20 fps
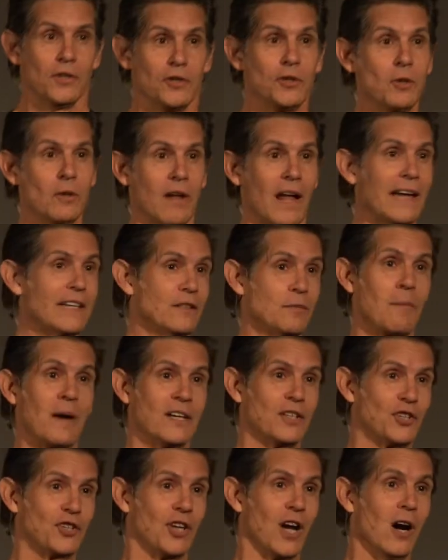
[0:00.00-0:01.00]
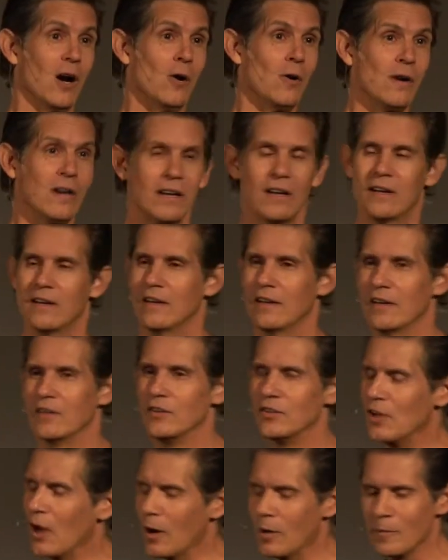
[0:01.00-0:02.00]
You liked my show?
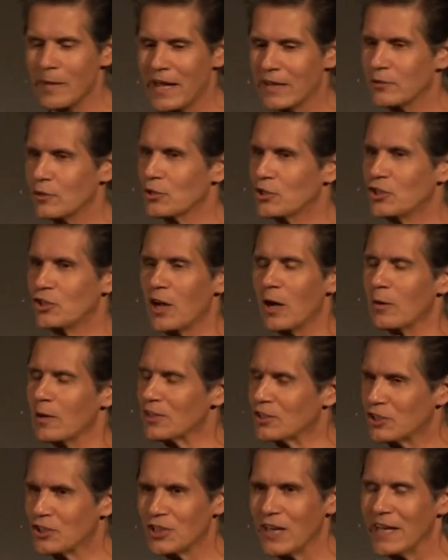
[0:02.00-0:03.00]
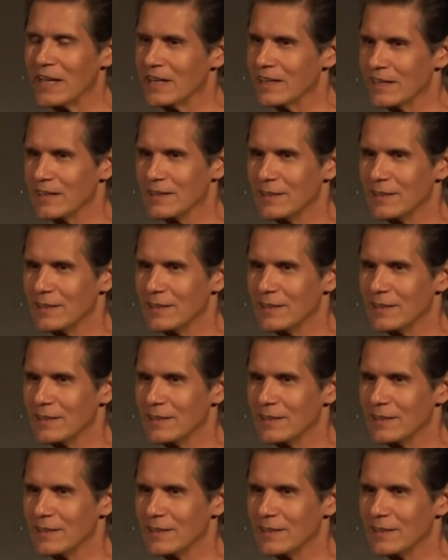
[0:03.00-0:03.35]
No, man, your show is shit.